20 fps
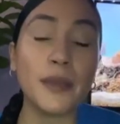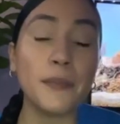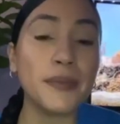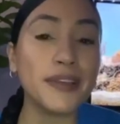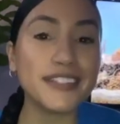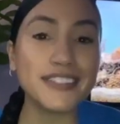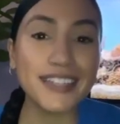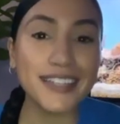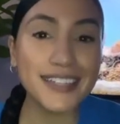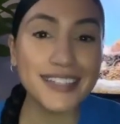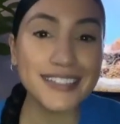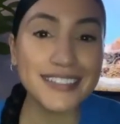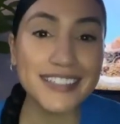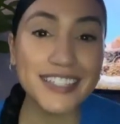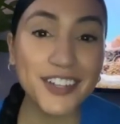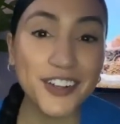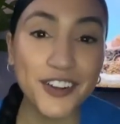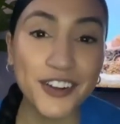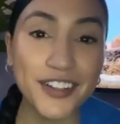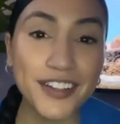Because like I
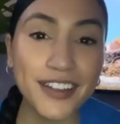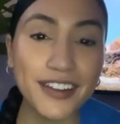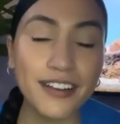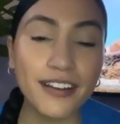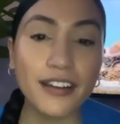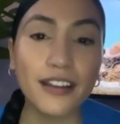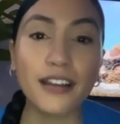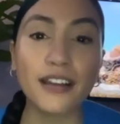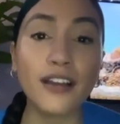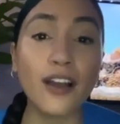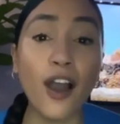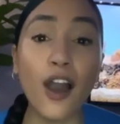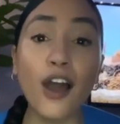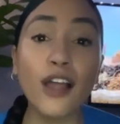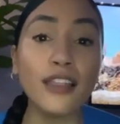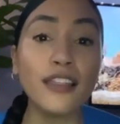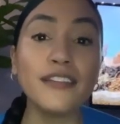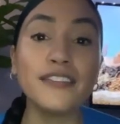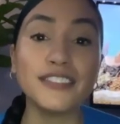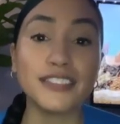said earlier,
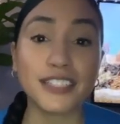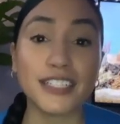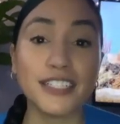God loves